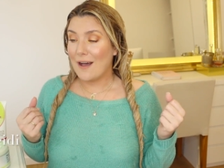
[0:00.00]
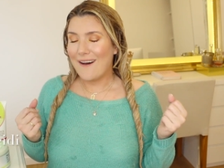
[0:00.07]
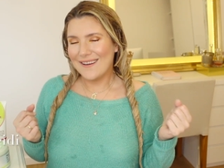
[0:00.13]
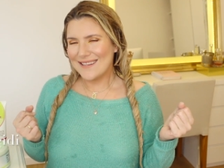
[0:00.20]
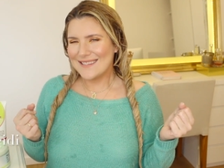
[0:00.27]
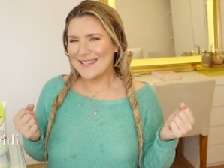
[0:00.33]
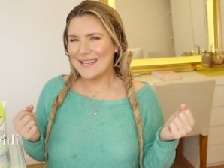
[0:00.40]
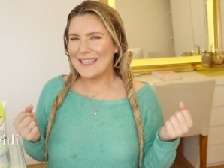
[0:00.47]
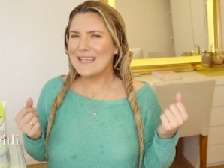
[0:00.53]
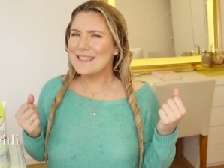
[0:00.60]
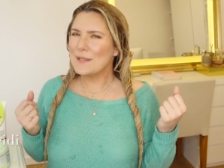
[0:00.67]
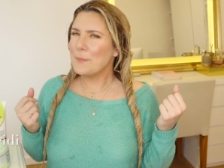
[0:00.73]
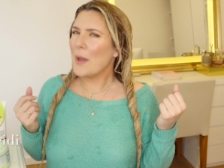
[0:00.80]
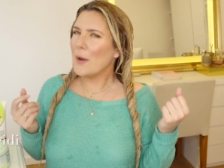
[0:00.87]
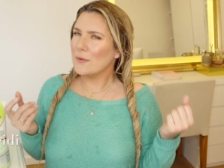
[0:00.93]
honestly it
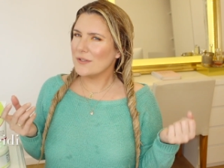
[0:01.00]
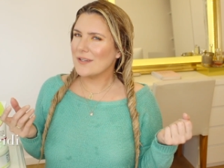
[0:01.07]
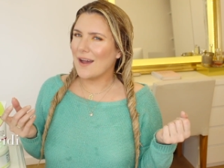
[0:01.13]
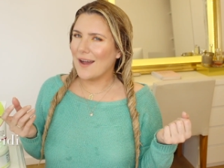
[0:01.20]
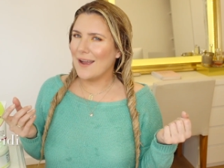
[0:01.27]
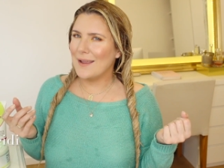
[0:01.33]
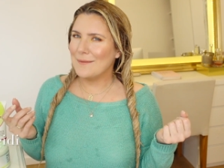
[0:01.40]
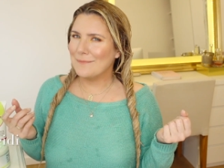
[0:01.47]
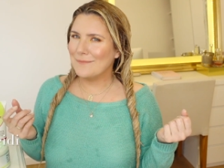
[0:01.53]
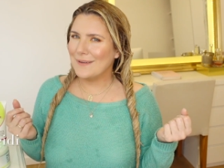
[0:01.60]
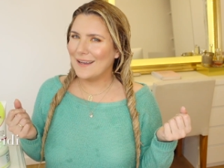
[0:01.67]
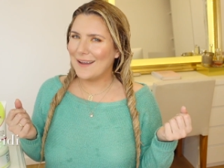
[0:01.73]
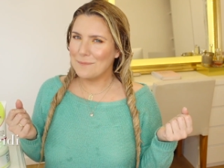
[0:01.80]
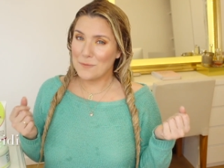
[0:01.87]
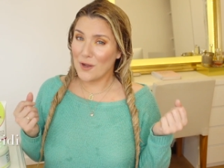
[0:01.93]
is about time.
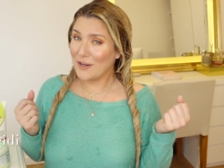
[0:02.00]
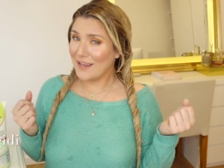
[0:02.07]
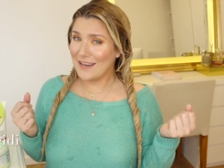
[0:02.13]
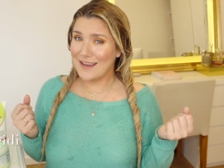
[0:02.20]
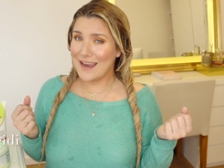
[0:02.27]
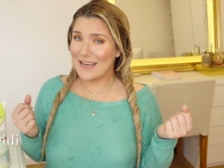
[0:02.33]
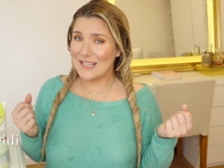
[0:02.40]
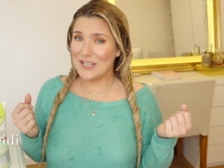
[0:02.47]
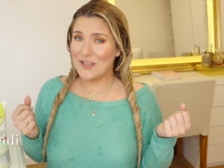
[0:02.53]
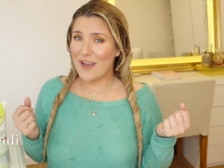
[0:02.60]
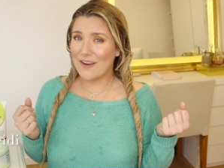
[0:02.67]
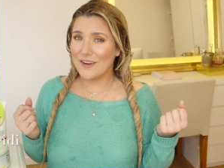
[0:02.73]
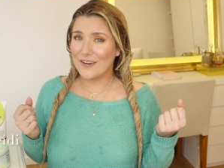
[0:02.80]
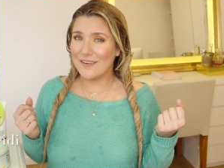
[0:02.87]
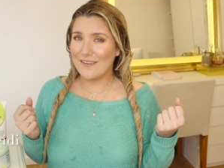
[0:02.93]
I'm not getting any
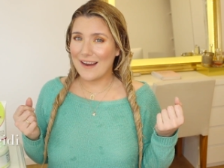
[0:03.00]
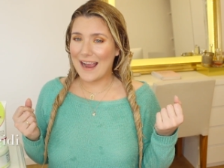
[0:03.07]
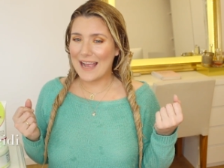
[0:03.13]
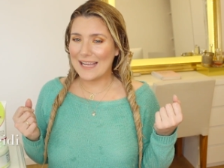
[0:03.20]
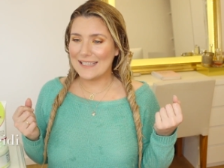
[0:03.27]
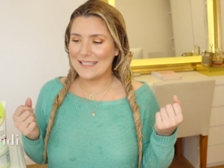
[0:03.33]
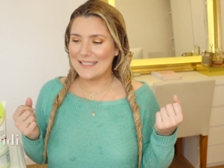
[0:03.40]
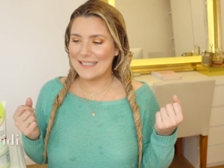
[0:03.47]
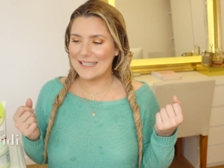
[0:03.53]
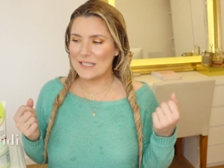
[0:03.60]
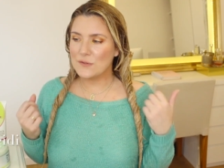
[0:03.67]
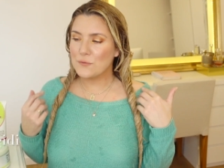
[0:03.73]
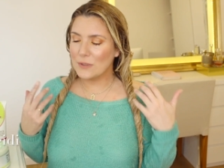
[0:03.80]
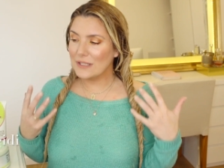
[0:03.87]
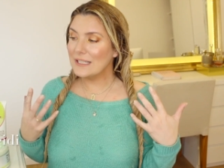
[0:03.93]
younger and
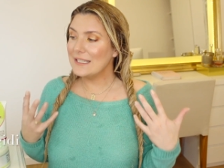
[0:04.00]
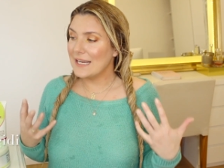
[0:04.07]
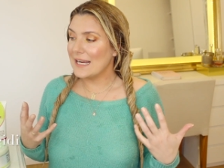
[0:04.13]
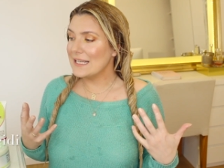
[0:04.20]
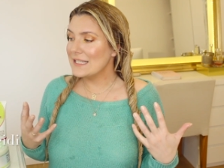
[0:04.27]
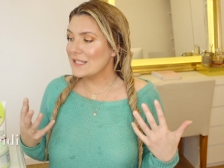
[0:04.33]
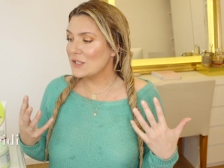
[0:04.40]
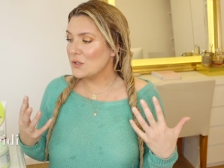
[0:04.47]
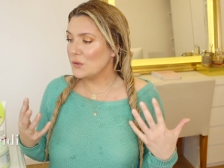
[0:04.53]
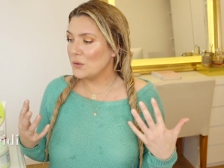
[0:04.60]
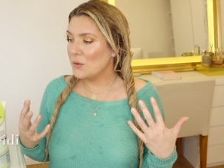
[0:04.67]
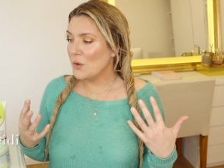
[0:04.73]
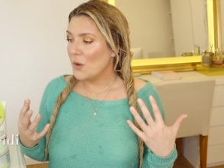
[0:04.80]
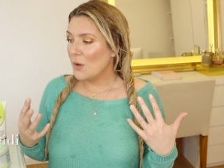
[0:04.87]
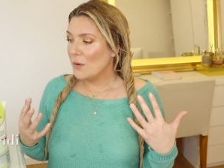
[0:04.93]
it's really nice to,
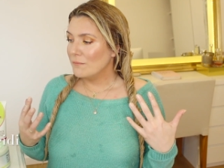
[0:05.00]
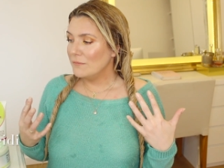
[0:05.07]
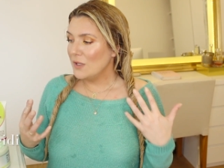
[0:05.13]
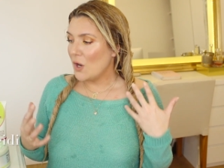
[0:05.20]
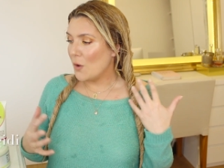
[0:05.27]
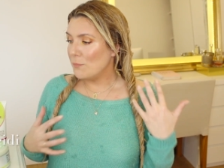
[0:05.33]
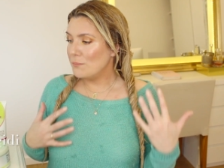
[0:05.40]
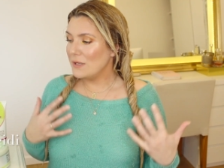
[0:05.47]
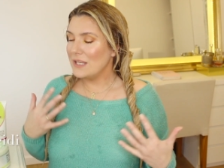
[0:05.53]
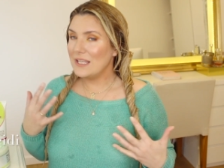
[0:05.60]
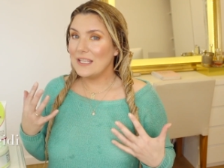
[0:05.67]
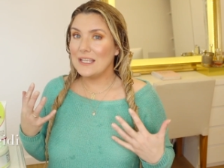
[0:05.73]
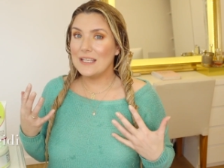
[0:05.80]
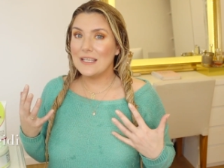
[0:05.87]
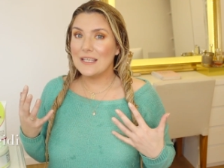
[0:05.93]
you know,
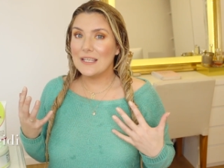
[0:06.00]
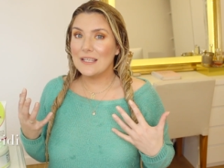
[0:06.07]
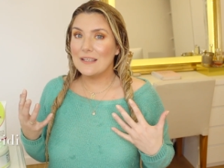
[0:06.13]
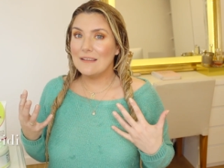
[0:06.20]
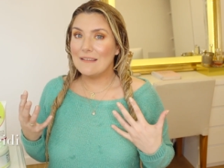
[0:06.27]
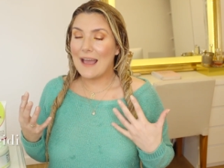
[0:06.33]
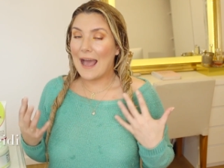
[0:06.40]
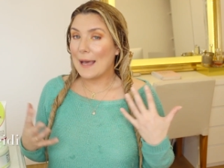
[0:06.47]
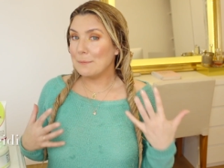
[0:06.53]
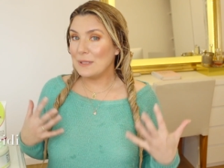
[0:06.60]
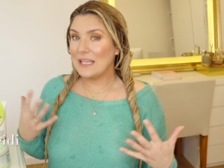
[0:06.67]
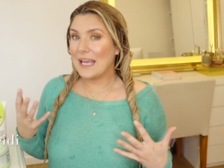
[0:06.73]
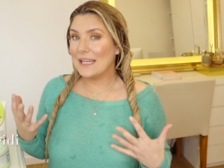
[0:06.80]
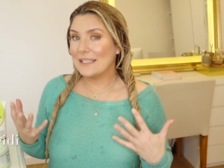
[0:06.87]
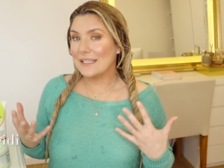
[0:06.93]
be
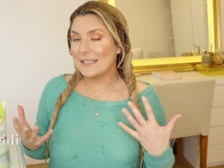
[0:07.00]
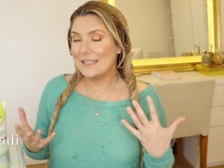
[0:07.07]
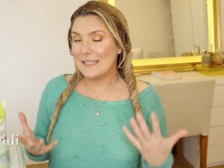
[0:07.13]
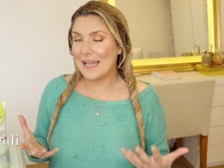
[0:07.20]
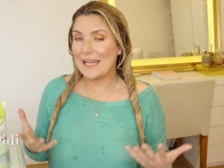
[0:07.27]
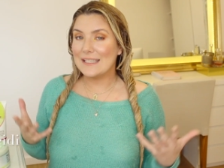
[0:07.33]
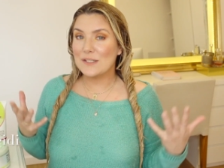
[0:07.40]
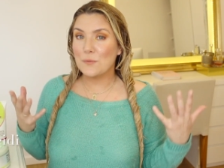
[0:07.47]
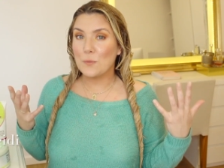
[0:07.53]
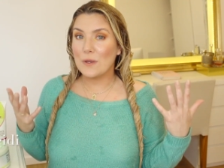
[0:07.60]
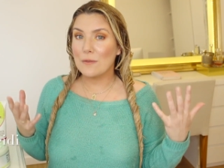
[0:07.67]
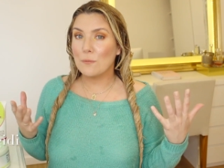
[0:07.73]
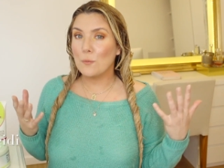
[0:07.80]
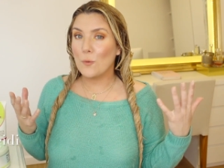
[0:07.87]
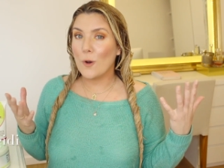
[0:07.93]
happy and content
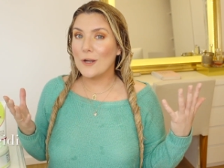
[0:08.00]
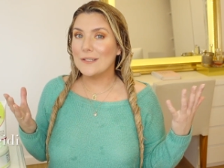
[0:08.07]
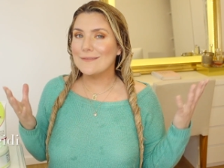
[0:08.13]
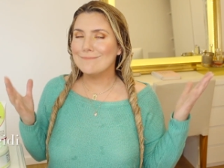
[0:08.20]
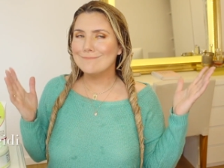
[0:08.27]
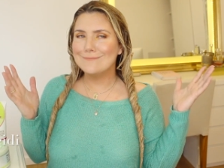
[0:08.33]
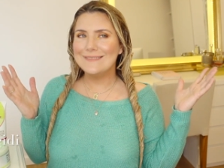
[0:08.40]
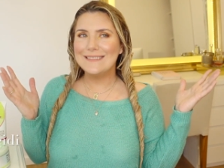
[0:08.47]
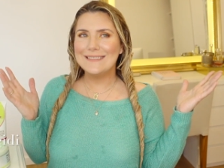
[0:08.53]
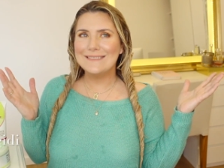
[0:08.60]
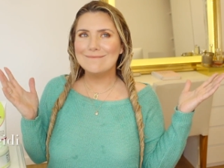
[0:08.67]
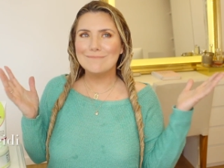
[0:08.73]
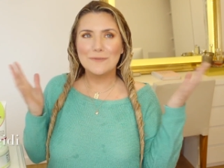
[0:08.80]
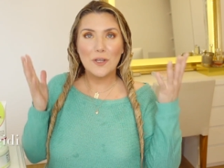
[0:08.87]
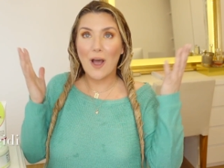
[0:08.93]
with what
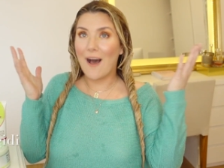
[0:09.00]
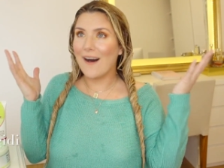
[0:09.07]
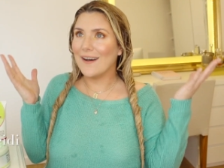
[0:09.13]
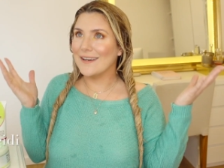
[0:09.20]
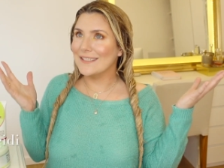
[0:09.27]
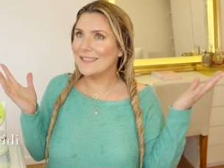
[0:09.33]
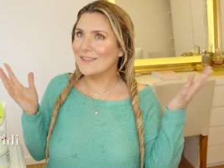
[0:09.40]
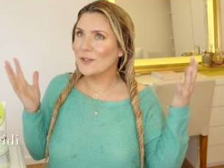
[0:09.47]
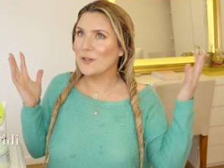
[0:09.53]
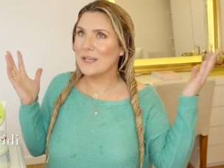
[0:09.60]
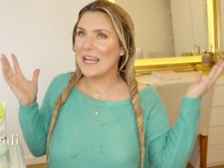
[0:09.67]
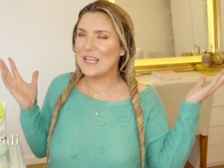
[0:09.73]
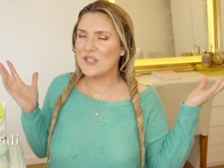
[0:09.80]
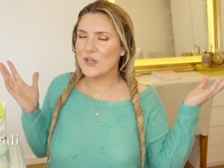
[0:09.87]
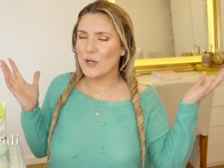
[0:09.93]
God or
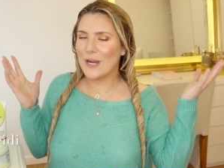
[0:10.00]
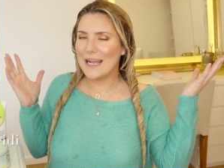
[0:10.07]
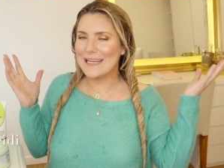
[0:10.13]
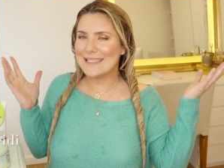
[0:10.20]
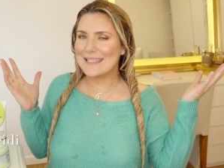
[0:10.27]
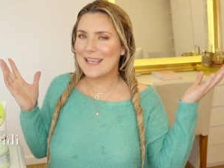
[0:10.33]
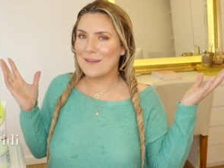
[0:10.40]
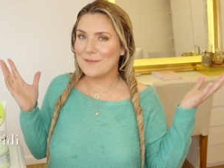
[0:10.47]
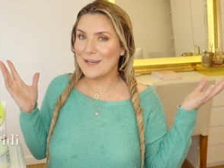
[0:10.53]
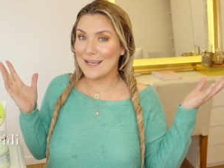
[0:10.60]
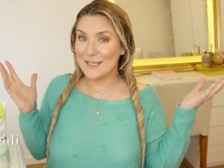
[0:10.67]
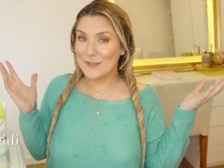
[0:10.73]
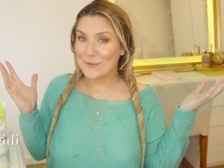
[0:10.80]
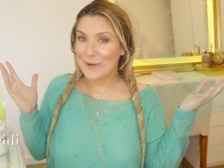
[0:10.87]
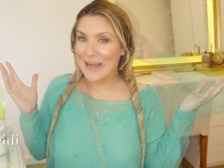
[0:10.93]
nature has given
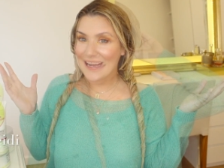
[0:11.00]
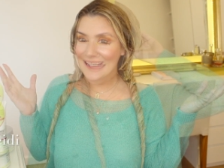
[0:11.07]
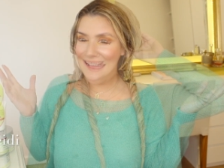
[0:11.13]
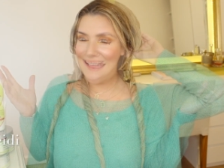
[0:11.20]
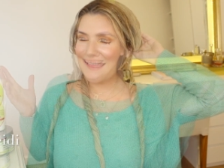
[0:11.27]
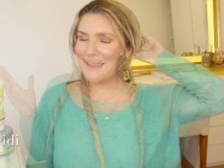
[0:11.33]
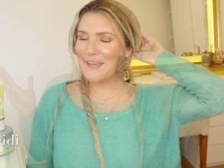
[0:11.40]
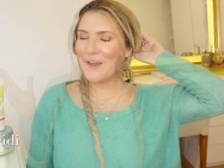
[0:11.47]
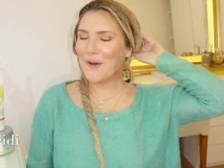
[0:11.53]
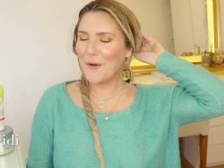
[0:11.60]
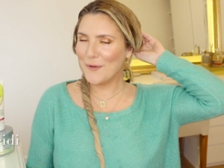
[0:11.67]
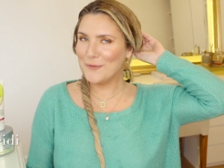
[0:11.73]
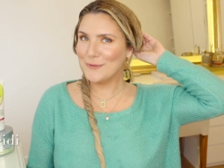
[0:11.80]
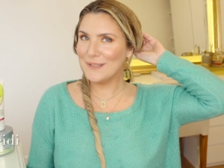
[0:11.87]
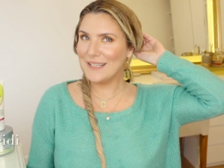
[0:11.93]
us, right? The
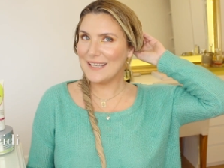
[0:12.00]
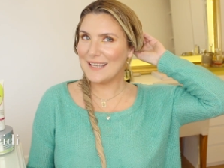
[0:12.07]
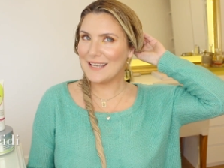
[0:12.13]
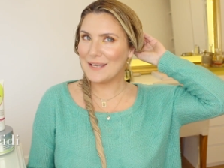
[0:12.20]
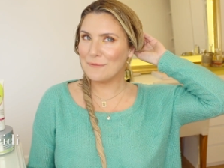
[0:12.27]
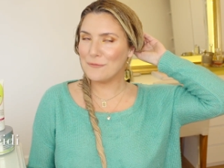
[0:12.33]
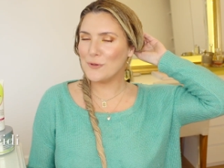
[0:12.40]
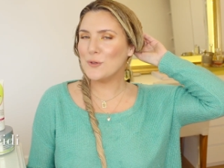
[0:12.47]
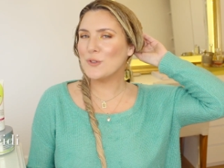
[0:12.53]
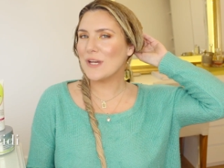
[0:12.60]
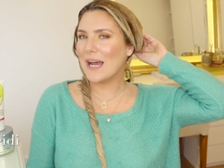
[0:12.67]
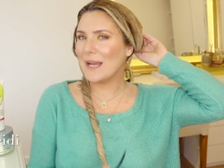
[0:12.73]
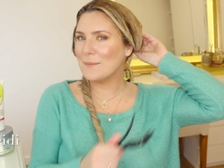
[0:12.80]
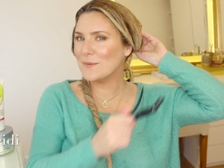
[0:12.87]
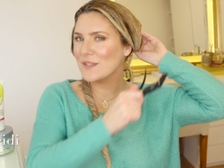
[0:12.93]
only few
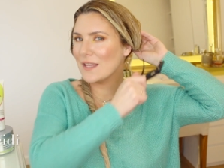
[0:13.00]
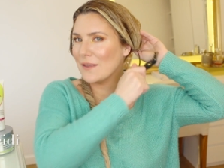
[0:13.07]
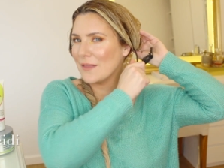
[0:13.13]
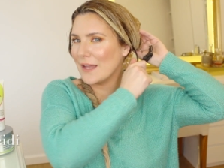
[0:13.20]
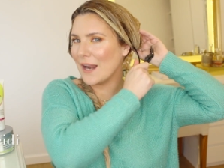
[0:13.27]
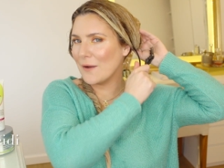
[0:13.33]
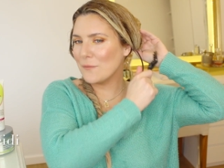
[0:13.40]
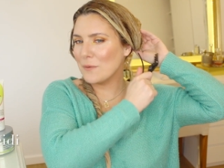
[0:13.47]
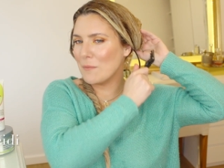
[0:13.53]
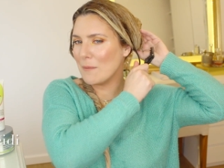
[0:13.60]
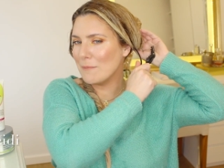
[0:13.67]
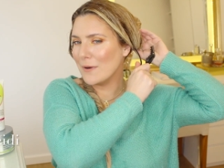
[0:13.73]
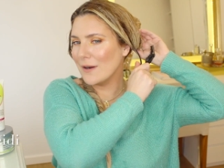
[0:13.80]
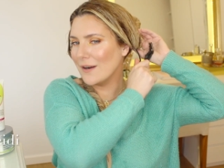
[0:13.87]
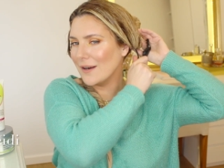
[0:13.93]
times that I
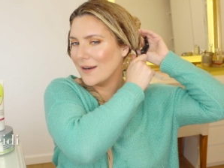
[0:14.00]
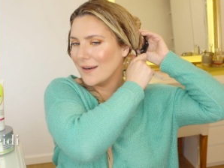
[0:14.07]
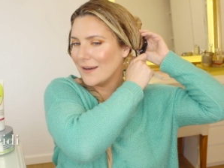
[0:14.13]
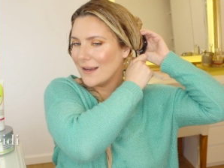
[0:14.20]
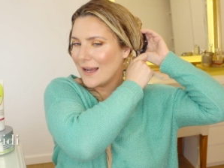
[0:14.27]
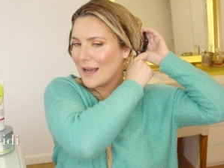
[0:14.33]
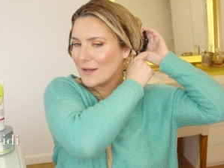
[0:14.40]
remember